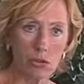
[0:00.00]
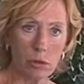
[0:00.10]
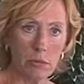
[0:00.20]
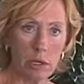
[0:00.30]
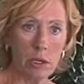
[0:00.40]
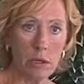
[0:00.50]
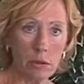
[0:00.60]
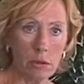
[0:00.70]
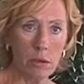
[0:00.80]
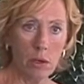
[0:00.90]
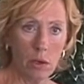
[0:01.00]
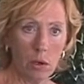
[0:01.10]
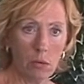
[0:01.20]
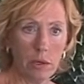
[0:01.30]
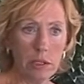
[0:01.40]
treatment here,
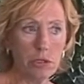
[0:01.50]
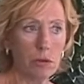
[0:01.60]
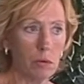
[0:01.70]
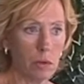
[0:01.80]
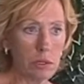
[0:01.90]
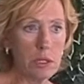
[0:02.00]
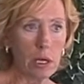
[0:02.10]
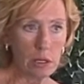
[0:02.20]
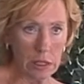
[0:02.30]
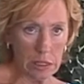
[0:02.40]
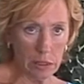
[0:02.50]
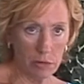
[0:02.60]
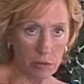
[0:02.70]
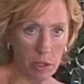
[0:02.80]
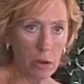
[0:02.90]
once they
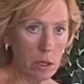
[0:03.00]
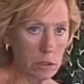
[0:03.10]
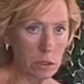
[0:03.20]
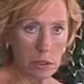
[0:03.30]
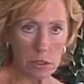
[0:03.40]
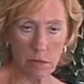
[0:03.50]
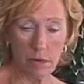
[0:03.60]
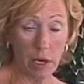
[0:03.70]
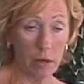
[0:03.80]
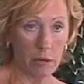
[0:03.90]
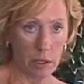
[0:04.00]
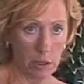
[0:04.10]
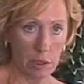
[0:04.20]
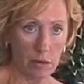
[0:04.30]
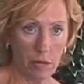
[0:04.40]
leave, regardless of how they
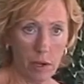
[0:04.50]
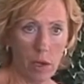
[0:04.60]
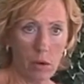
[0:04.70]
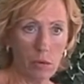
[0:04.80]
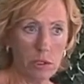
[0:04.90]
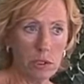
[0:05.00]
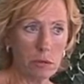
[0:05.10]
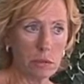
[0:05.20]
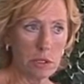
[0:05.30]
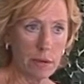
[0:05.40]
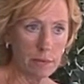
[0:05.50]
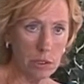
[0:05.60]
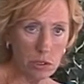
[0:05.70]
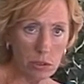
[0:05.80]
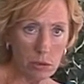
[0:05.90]
leave, we do a
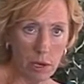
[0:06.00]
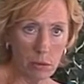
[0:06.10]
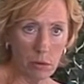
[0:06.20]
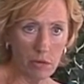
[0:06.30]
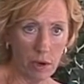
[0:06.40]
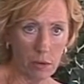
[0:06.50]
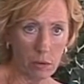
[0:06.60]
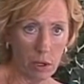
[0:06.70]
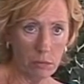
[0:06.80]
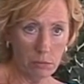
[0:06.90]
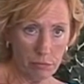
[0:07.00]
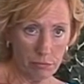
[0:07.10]
72-hour follow-up.